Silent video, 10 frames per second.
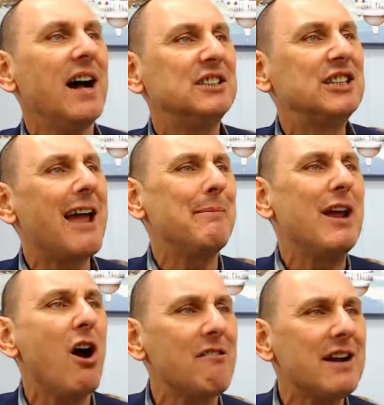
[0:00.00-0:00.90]
Jamie
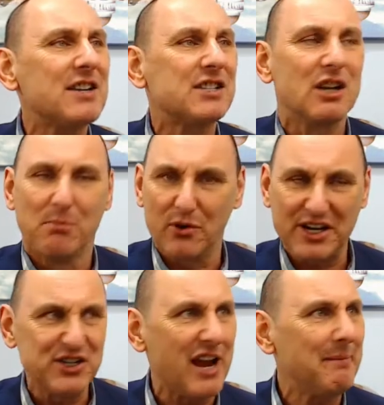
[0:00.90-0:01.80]
Horrocks. Good
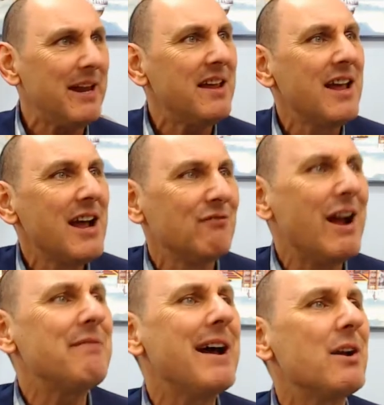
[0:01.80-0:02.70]
morning, Jamie.
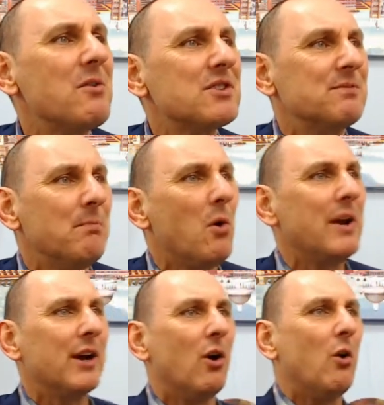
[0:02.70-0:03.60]
Ray Reynolds.
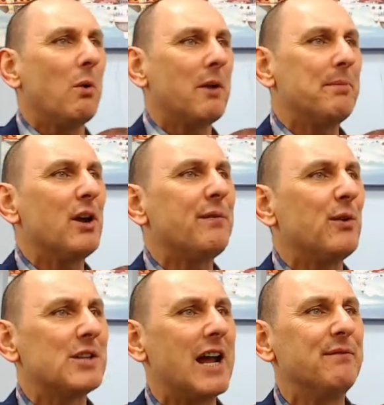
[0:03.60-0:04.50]
Morning all. What a beautiful
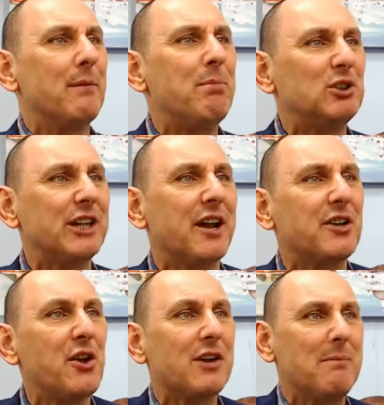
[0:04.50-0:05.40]
day for pushing a
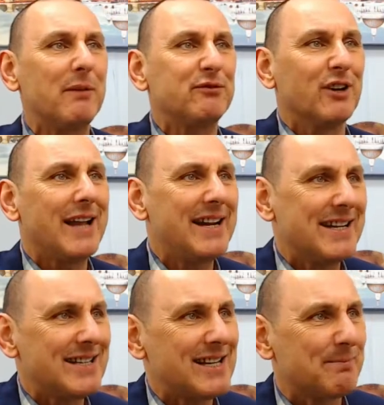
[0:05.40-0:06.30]
cucumber through a
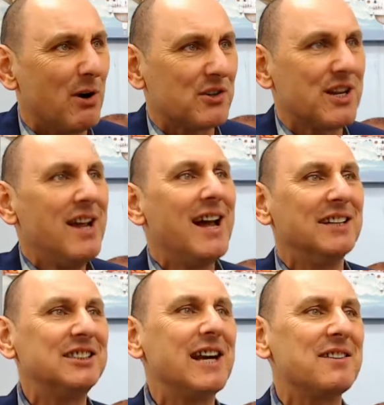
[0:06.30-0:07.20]
lady's letterbox
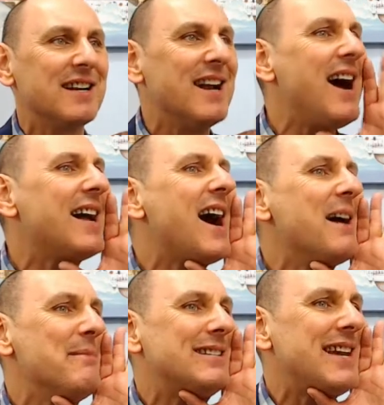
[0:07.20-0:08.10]
and shouting, "Aye,
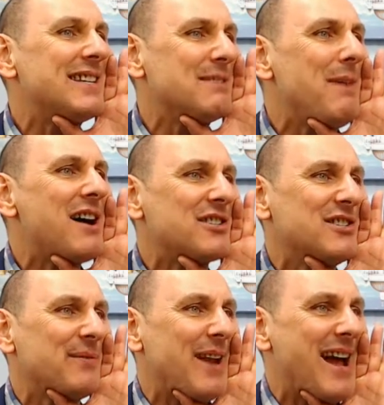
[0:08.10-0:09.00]
aye, missus, the
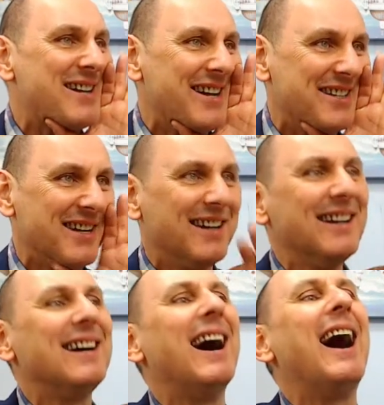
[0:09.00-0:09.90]
Martians have landed."
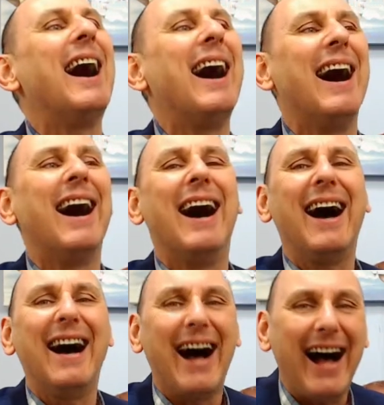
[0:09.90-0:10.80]
Ha, ha,
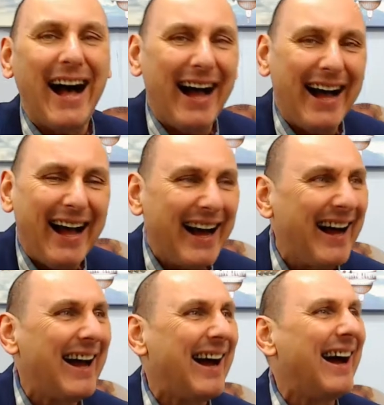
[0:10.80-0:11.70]
ha, ha, ha,
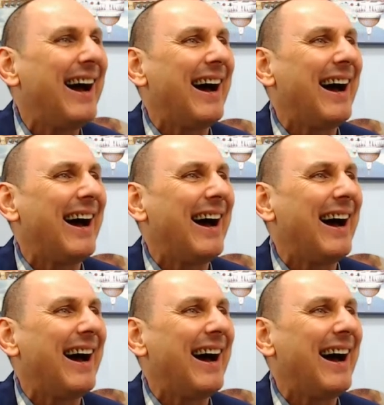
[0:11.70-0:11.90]
ha.